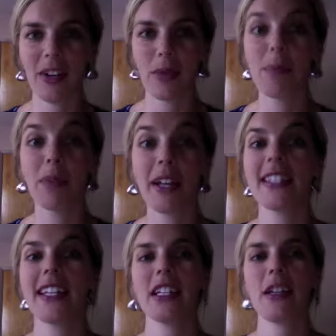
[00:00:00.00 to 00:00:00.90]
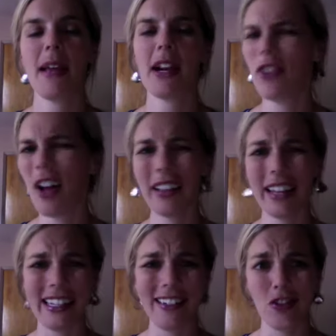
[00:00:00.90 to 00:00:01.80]
replacing a tomato, not
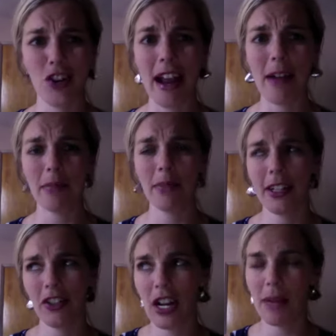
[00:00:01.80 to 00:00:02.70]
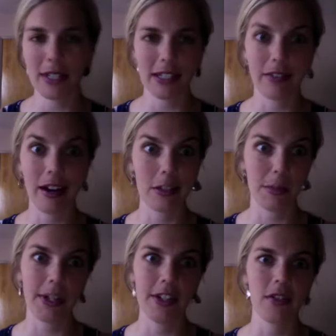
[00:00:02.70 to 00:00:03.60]
like a jam. Like jam's like
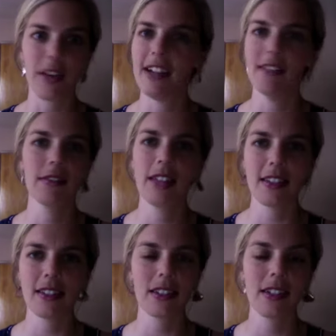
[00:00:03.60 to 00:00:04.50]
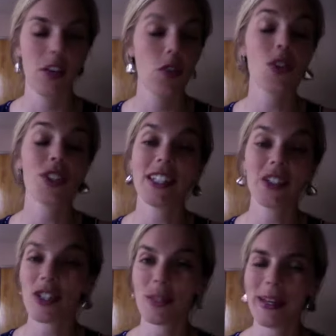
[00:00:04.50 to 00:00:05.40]
raspberries, right? That's those are
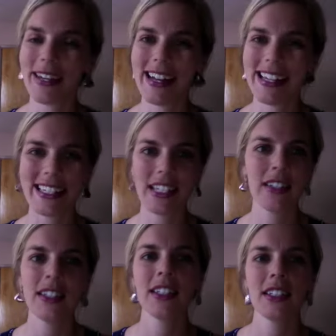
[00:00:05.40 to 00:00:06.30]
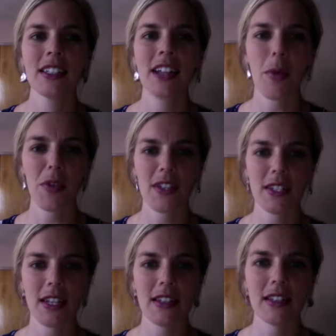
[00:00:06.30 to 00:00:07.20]
delicious, but not not what
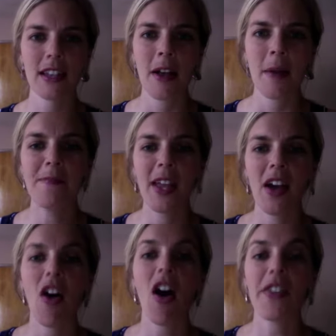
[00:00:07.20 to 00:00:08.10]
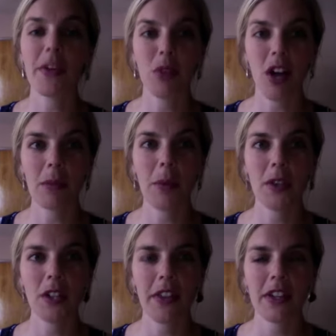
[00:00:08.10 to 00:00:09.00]
this is. On the blog
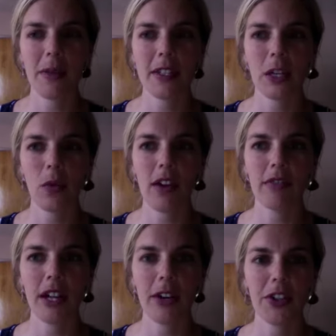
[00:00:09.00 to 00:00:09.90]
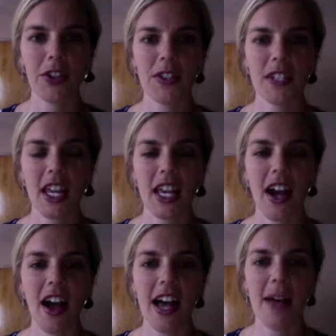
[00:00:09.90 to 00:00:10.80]
post on the domestic wildflower, you'll see
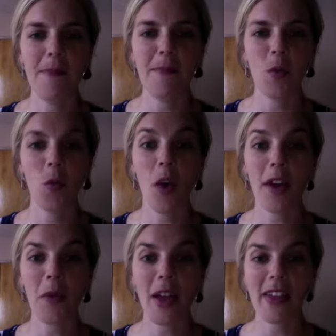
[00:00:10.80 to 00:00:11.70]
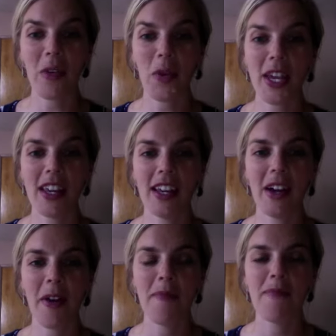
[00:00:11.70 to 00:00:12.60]
um, one way that we
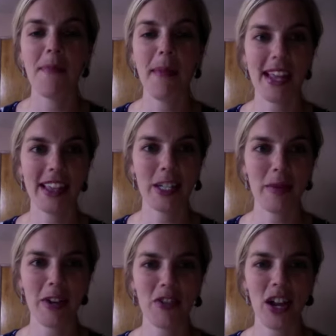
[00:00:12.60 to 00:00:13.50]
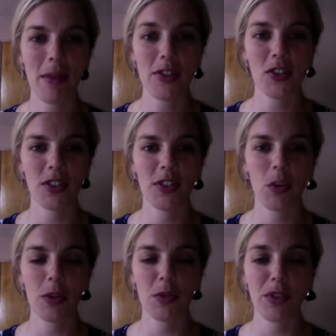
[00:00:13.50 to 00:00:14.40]
made the tomato jam and served it
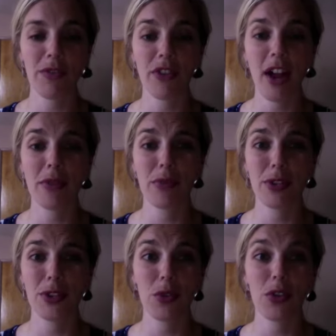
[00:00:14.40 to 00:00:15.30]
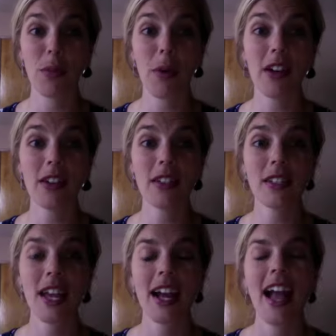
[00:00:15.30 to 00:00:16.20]
was with fried risotto
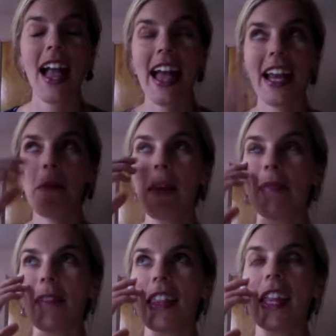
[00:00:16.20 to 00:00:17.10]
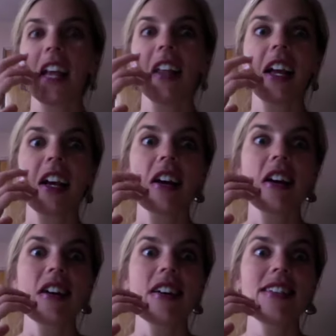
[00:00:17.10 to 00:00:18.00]
balls. And it made me think like
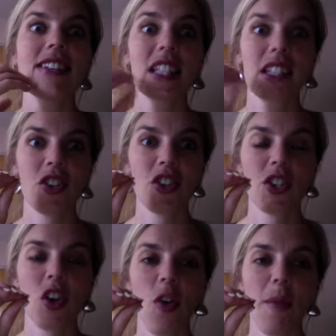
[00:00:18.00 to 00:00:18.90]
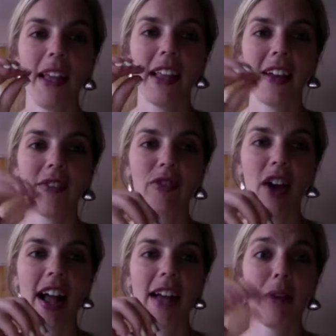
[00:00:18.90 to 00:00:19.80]
delicious homemade like
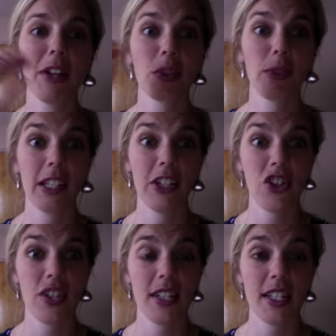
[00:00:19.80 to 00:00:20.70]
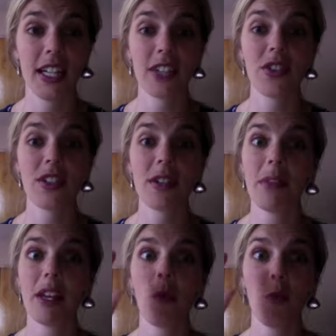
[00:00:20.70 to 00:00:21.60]
fried mozzarella cheese sticks or
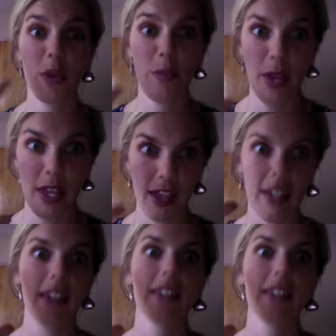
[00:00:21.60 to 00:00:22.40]
something would be